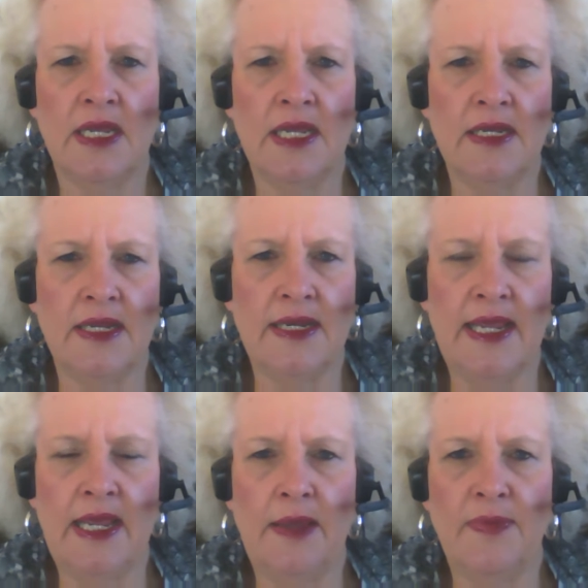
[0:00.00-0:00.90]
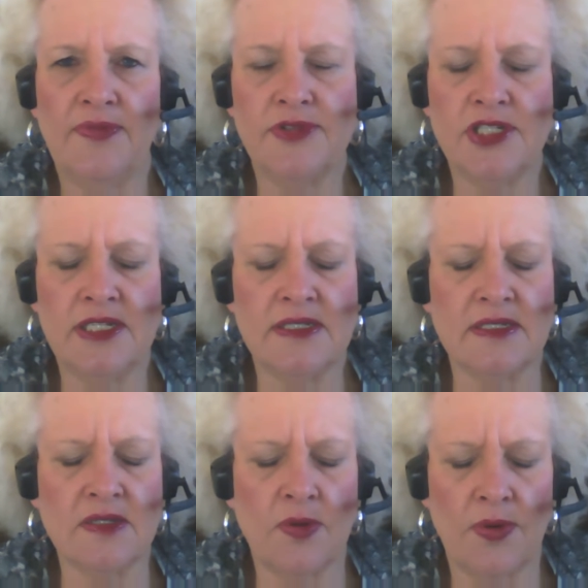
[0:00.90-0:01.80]
in the name of
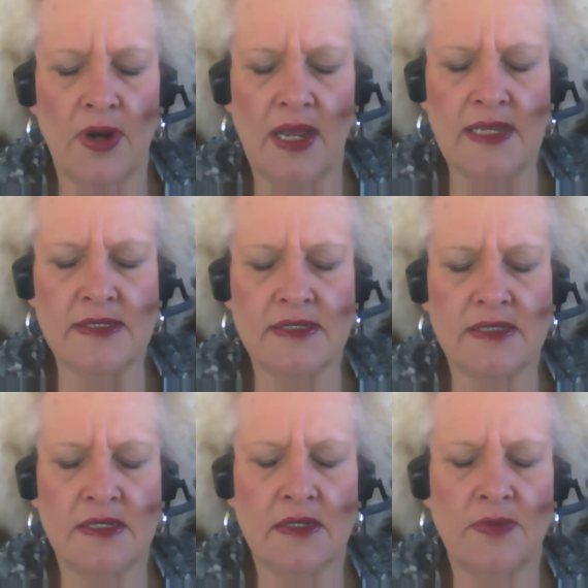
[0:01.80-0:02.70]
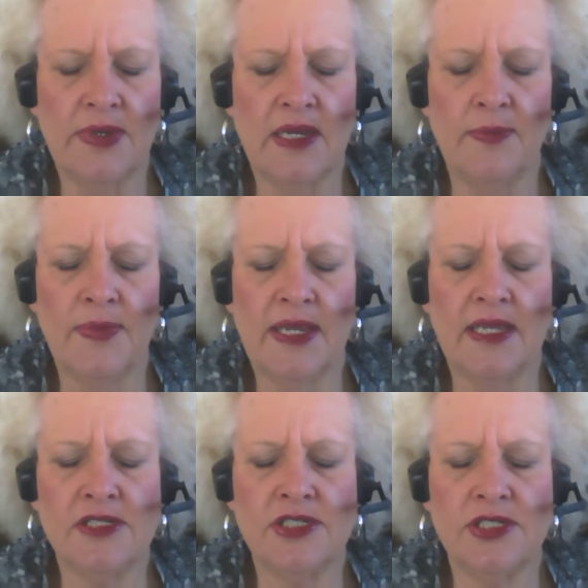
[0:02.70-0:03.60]
Jesus Christ, we come
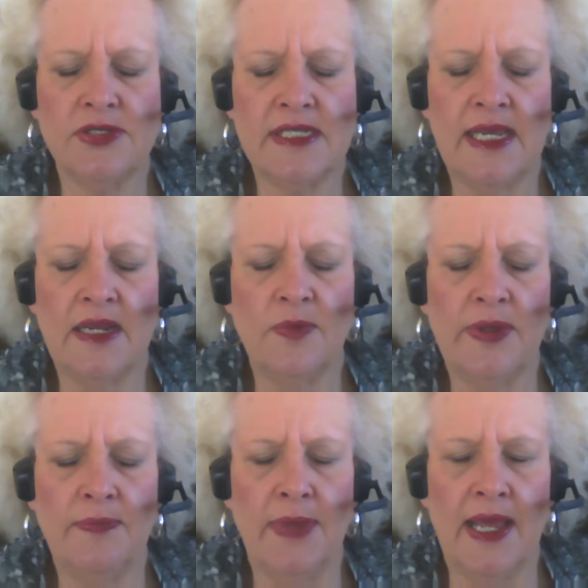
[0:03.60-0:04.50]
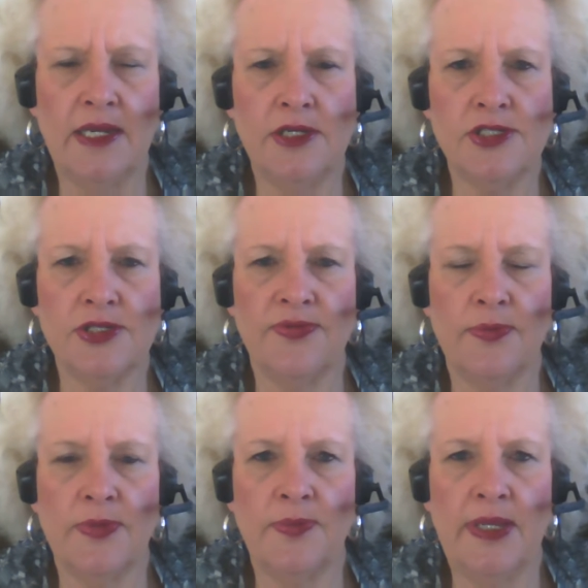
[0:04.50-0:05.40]
against you, Satan. We bind you
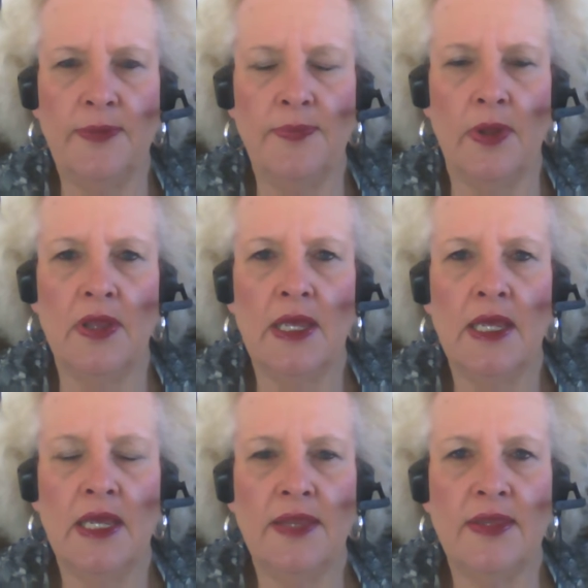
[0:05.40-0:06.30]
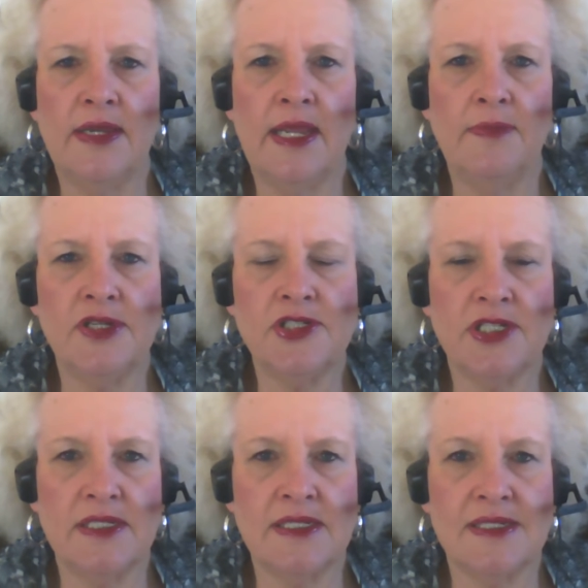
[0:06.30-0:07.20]
from the people in the name of
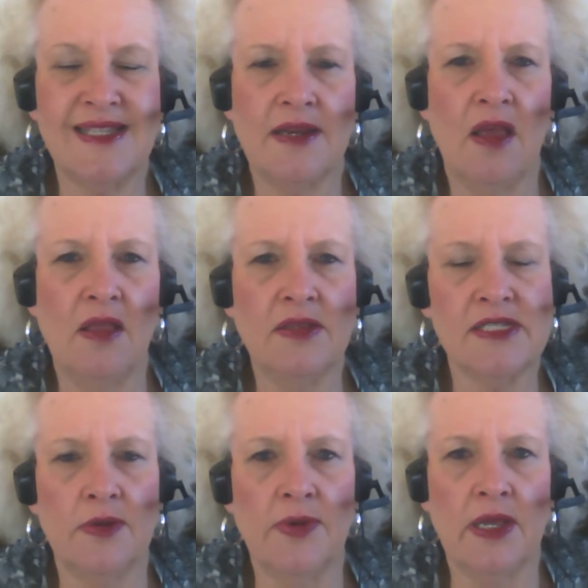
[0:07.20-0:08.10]
Jesus. That also